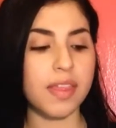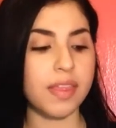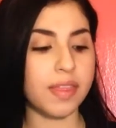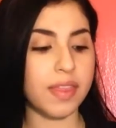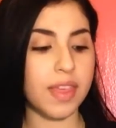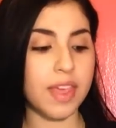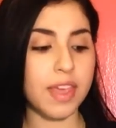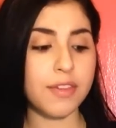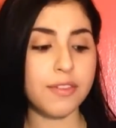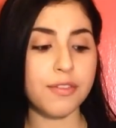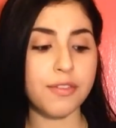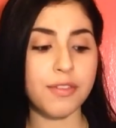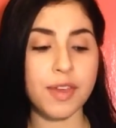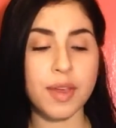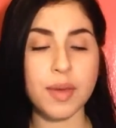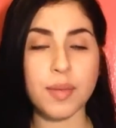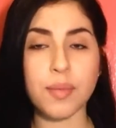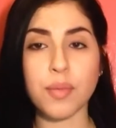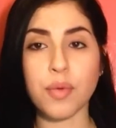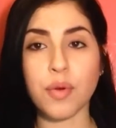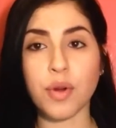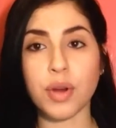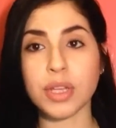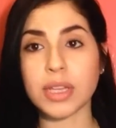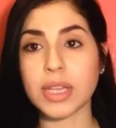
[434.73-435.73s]
they fit
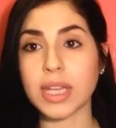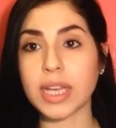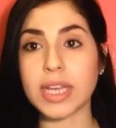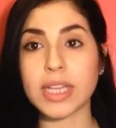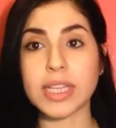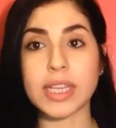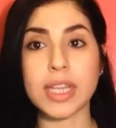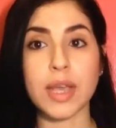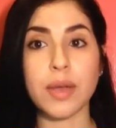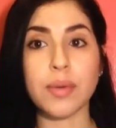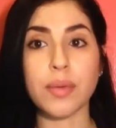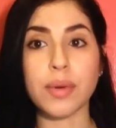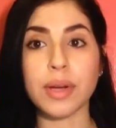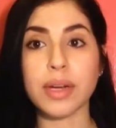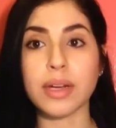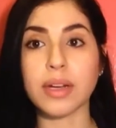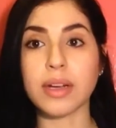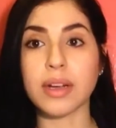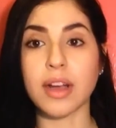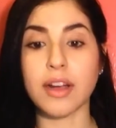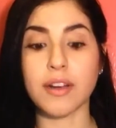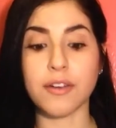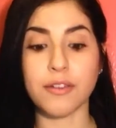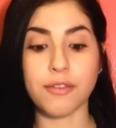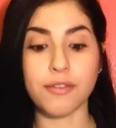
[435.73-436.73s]
more like they were
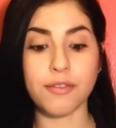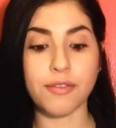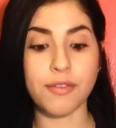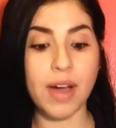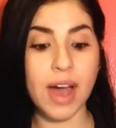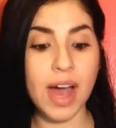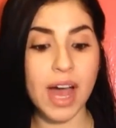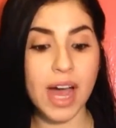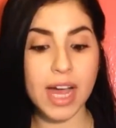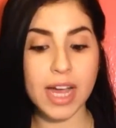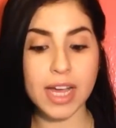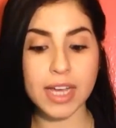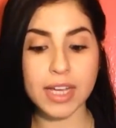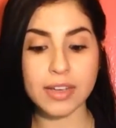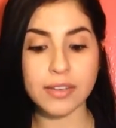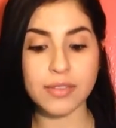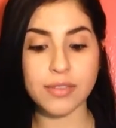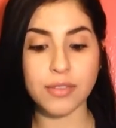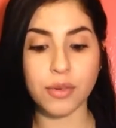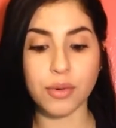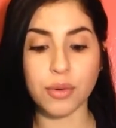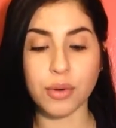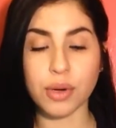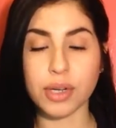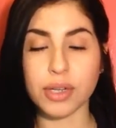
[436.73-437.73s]
a five
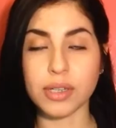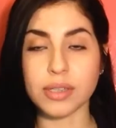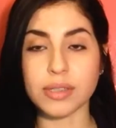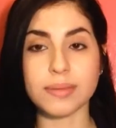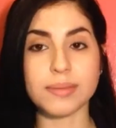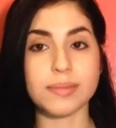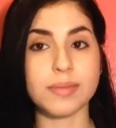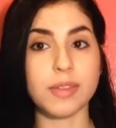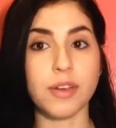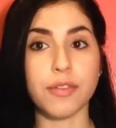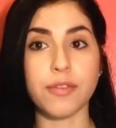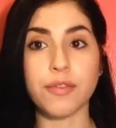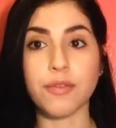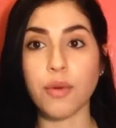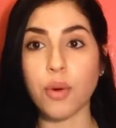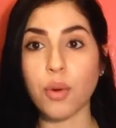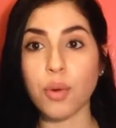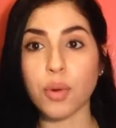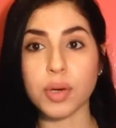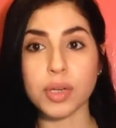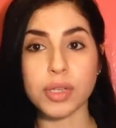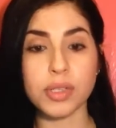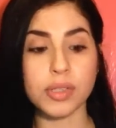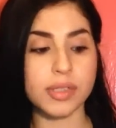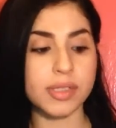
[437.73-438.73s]
or a
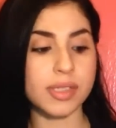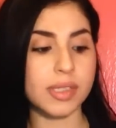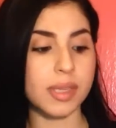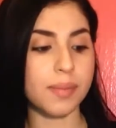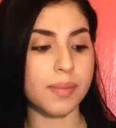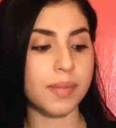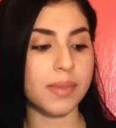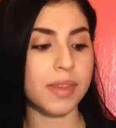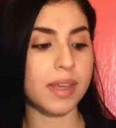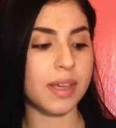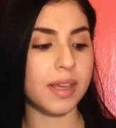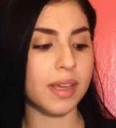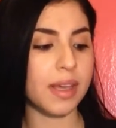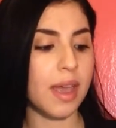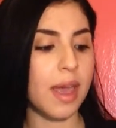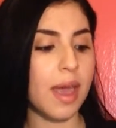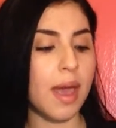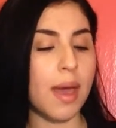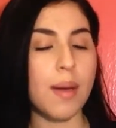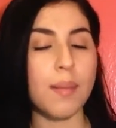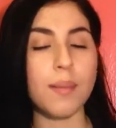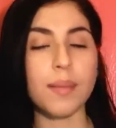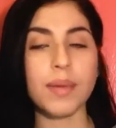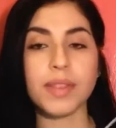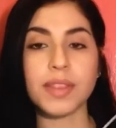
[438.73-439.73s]
four or something.
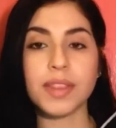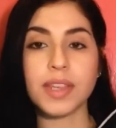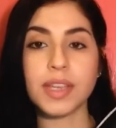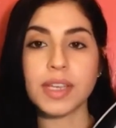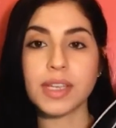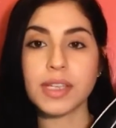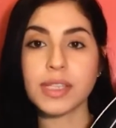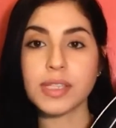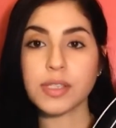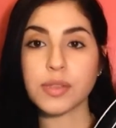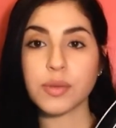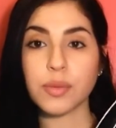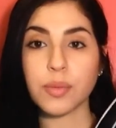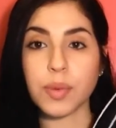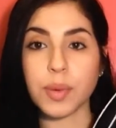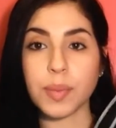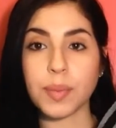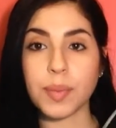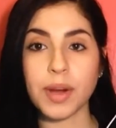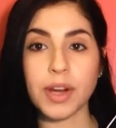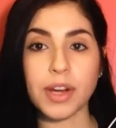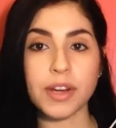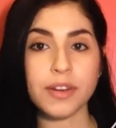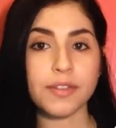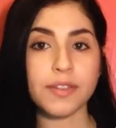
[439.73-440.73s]
But these were
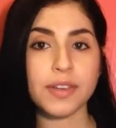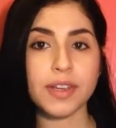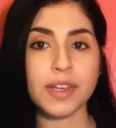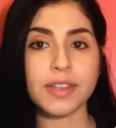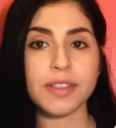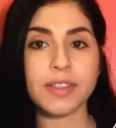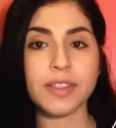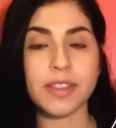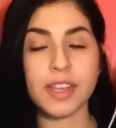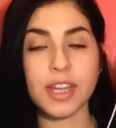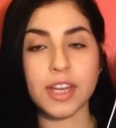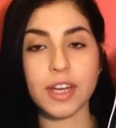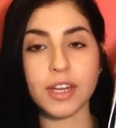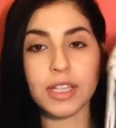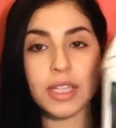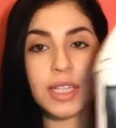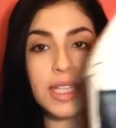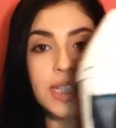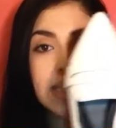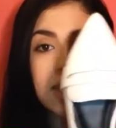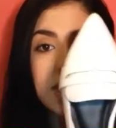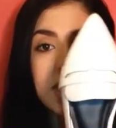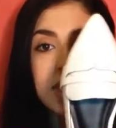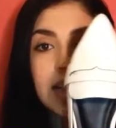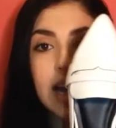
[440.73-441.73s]
perfect. They're
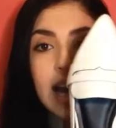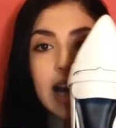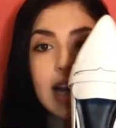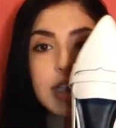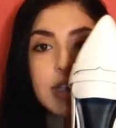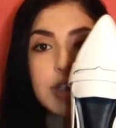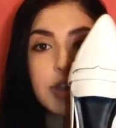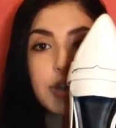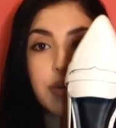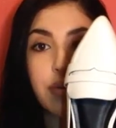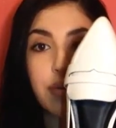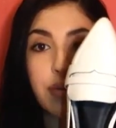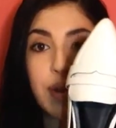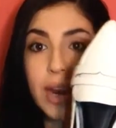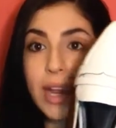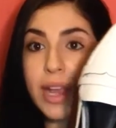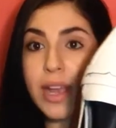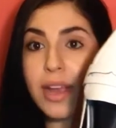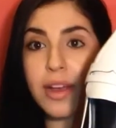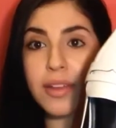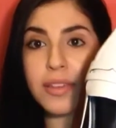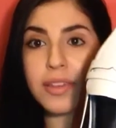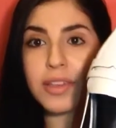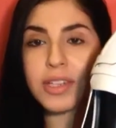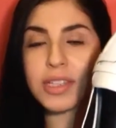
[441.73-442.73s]
listed as gray
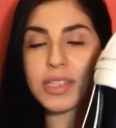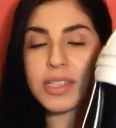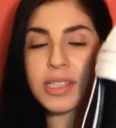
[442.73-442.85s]
on their